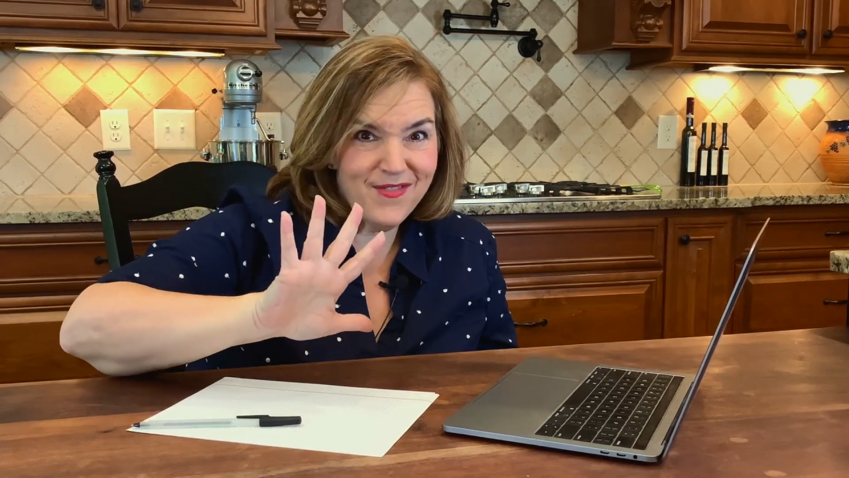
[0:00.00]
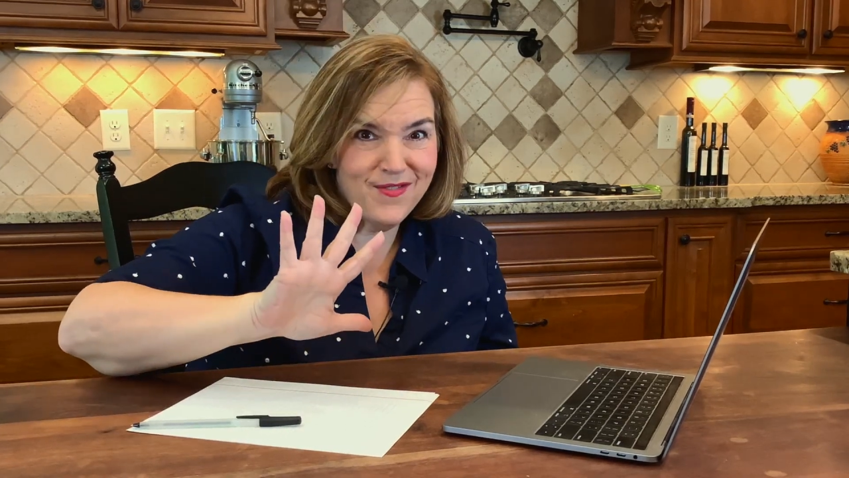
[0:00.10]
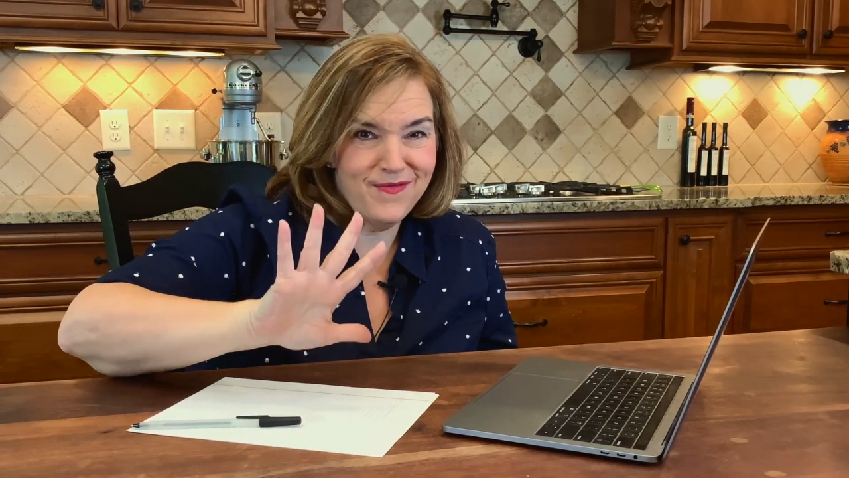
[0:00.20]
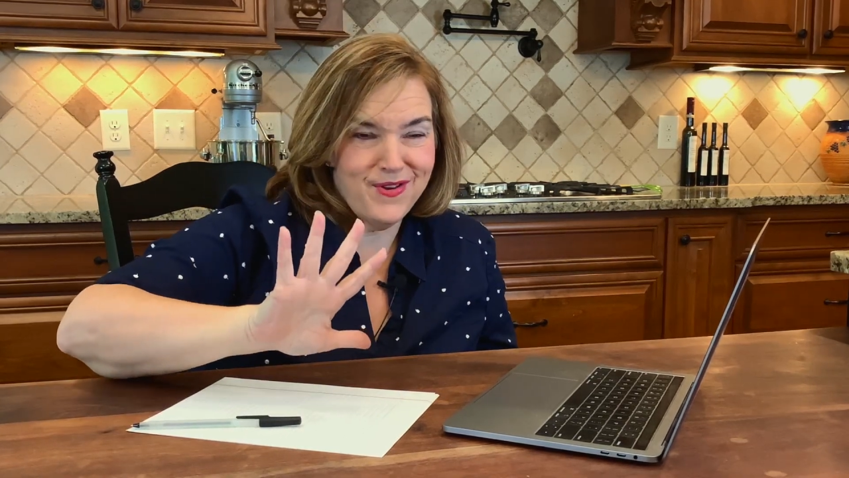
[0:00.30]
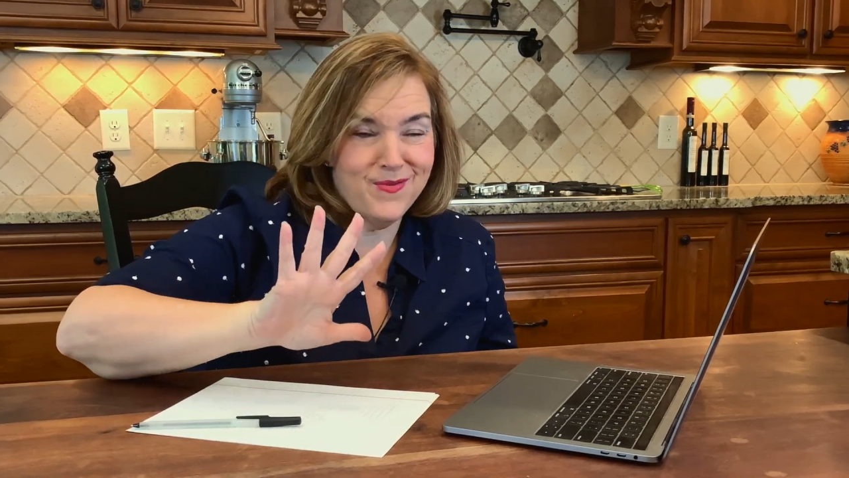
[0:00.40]
or
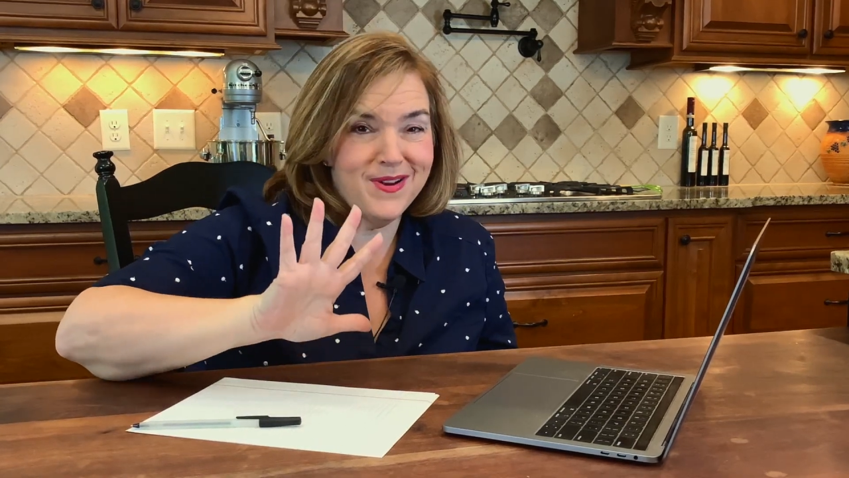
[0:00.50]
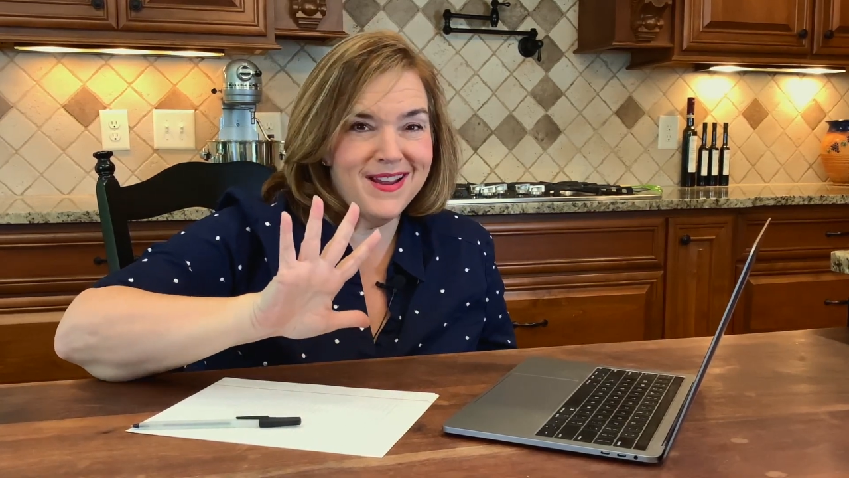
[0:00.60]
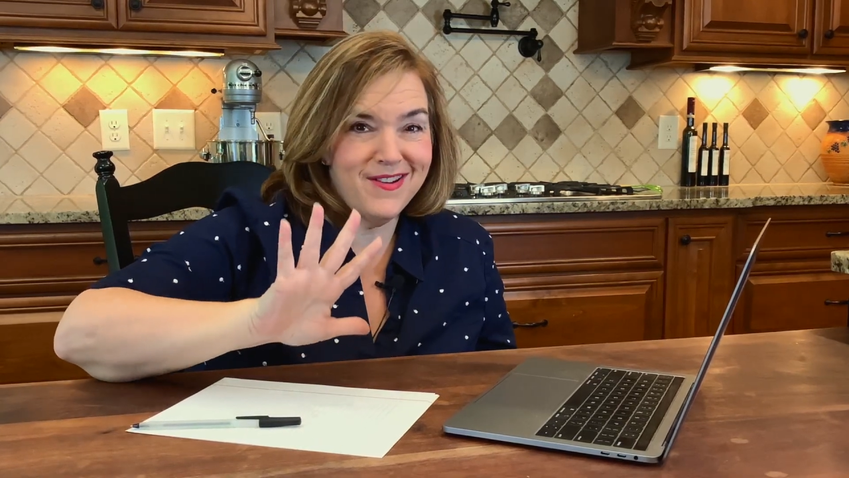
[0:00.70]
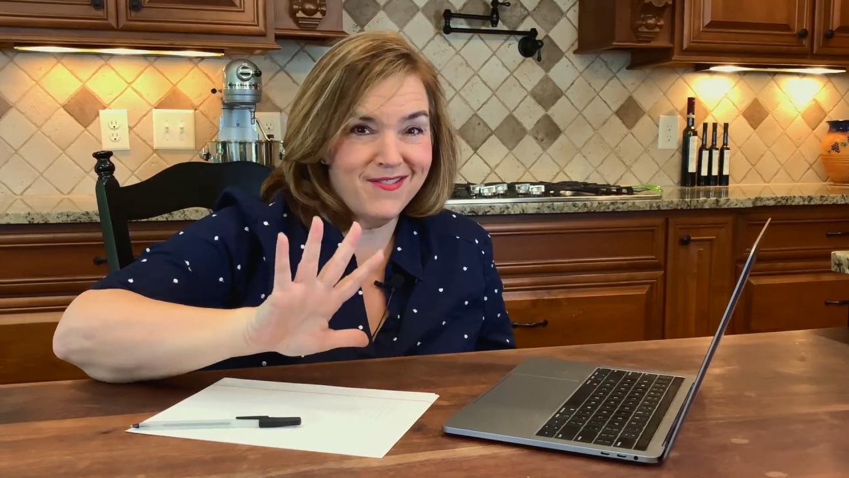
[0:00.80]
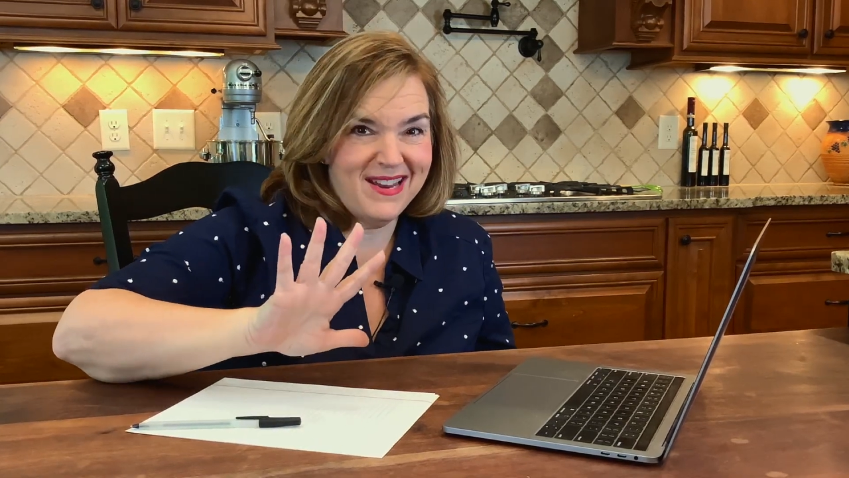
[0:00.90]
fewer
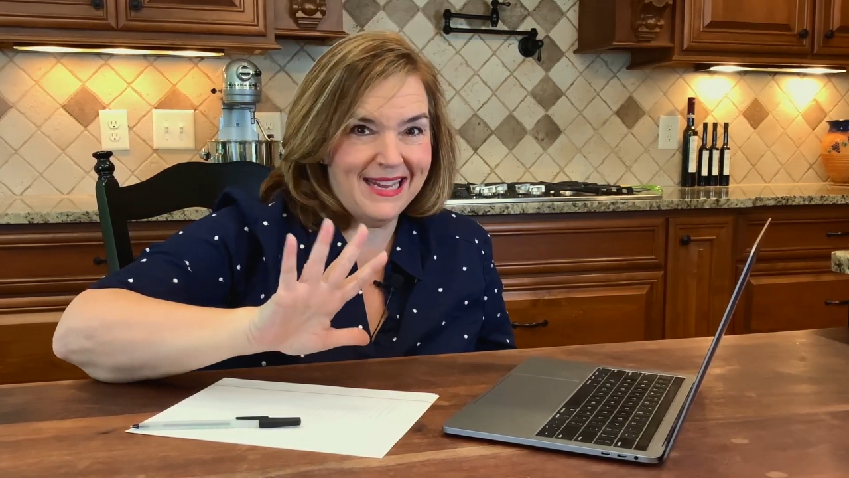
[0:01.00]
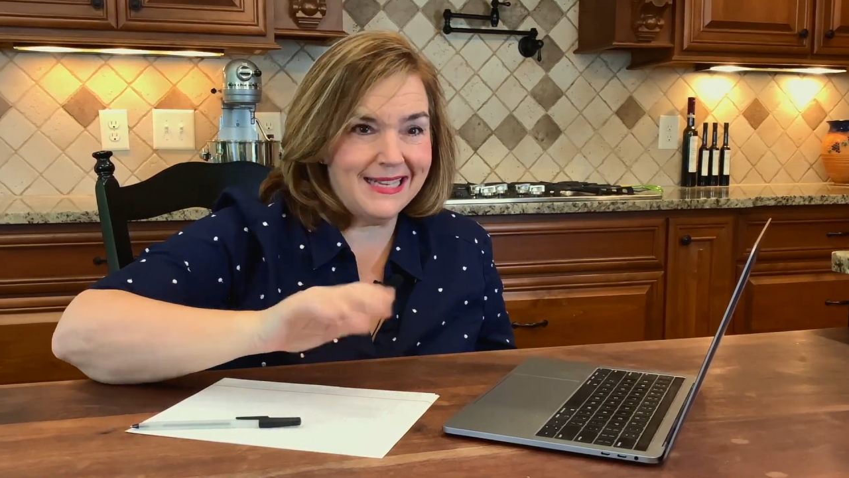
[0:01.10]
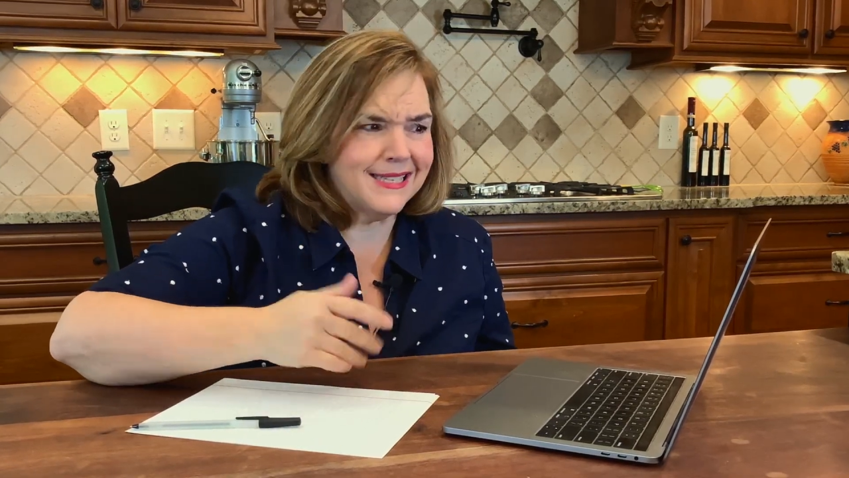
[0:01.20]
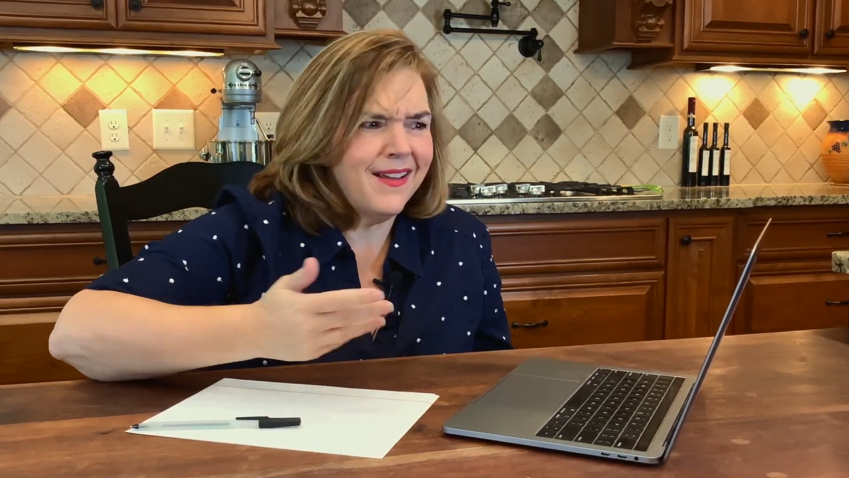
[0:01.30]
ingredients.